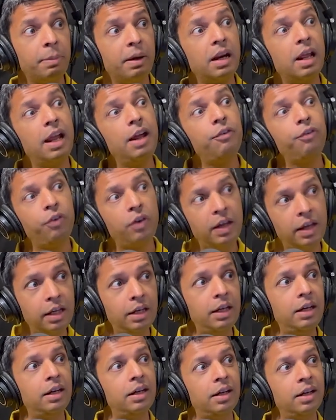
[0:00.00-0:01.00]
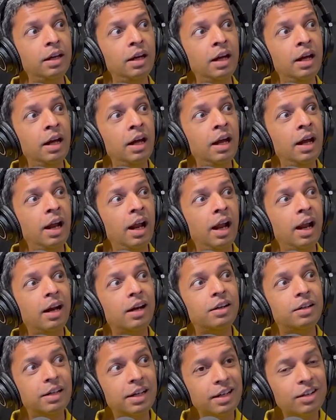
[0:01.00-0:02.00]
But if he
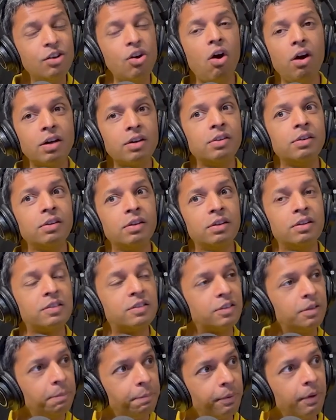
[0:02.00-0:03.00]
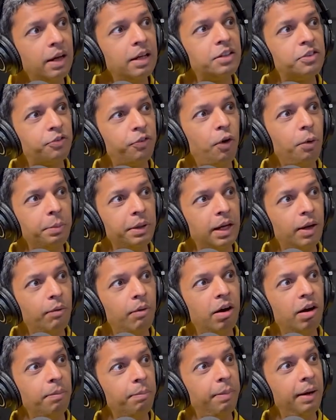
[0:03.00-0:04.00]
did not surprise Formula
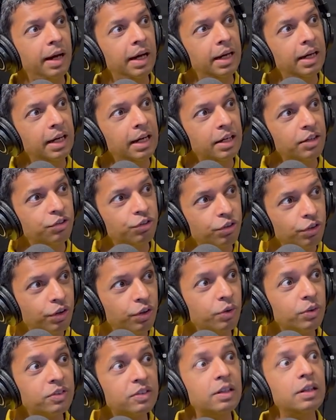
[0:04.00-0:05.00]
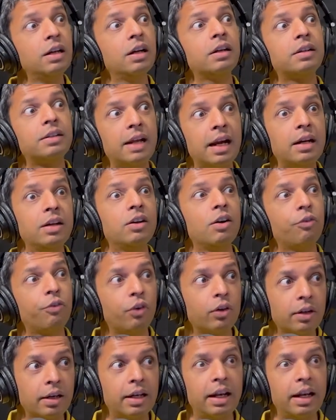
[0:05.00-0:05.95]
One by introducing a tender for the